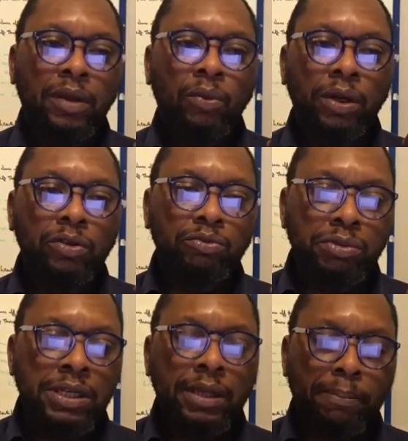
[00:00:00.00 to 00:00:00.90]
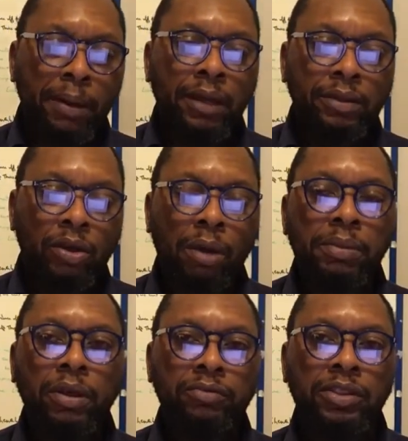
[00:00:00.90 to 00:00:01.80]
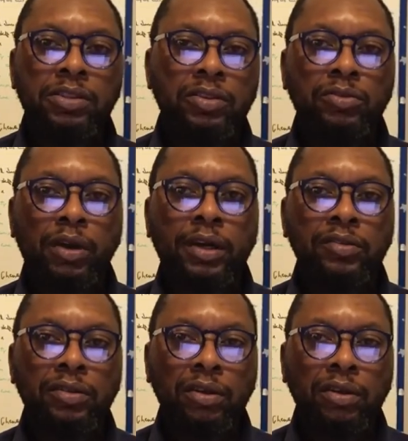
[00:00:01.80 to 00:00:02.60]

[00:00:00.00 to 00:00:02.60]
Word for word: when you read about the coming of Jesus Christ